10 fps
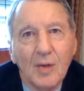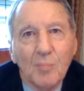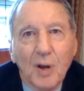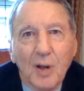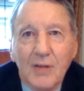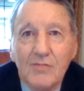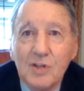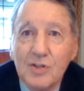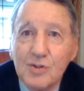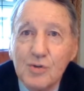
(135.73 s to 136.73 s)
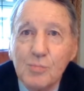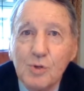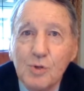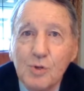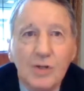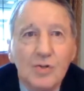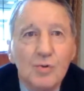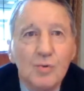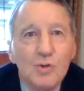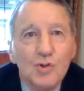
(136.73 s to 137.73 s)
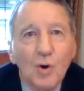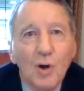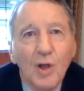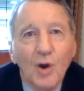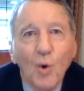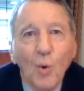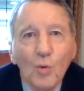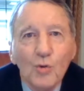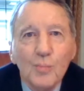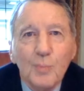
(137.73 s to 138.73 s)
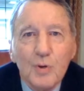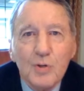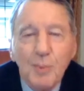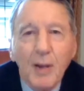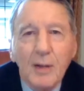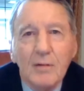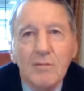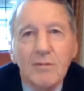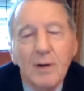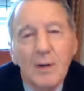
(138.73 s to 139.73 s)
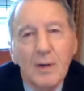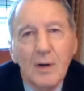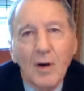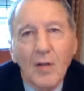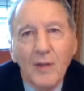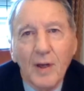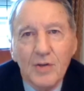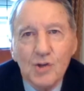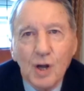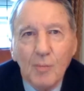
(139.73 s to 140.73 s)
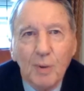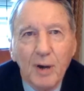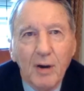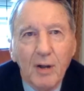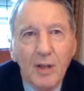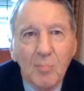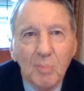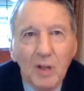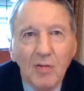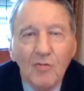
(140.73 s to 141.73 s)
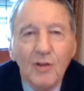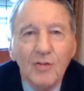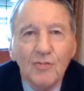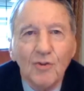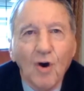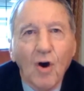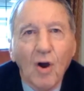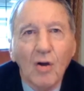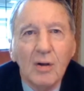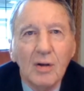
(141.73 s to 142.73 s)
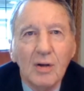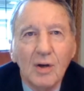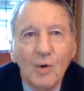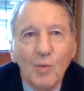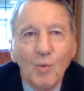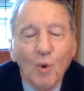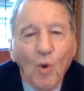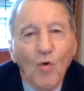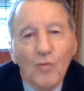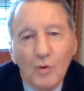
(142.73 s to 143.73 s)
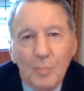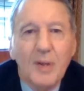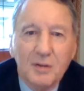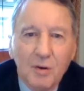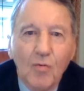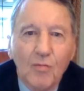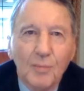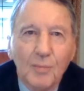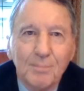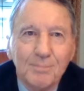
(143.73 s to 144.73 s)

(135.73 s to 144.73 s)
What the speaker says: But it gives us new music to enjoy and a whole new perspective on that Chuck Berry and Beatles hit song, Roll Over Beethoven.